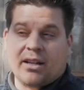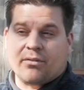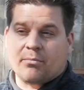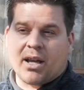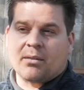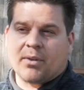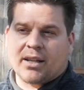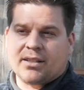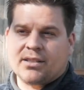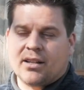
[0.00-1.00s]
never met him,
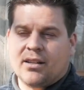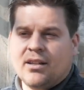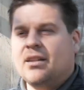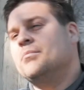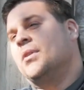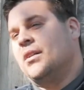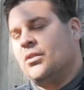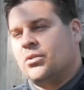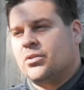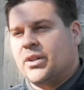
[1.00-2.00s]
like I said, but at
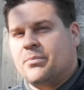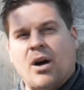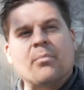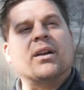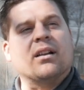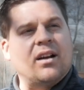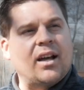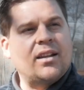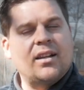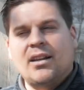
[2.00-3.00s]
Laurel, he'd pop in a
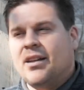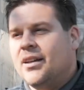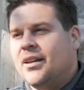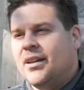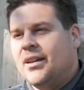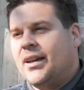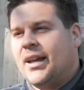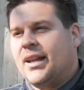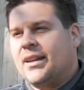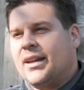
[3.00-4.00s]
lot.
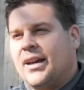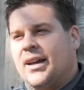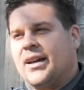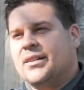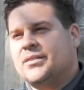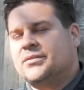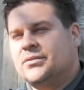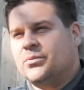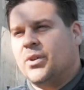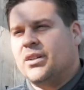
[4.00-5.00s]
And
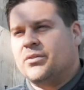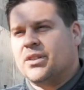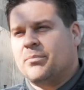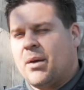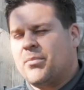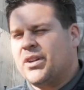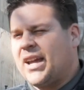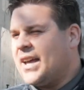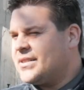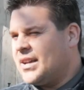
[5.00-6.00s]
there was a member
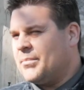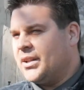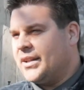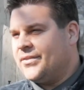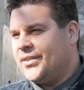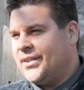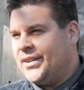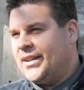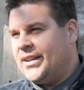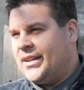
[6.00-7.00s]
guest, I believe,
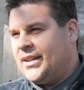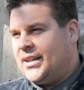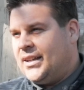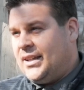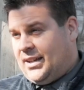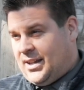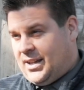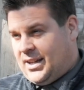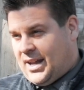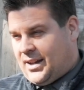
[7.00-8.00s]

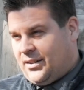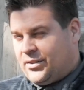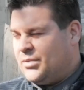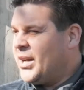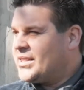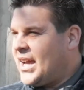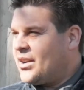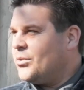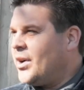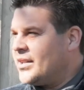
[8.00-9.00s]
and he had a little too much
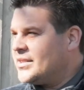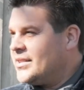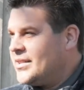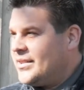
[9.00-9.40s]
Kettle Ones,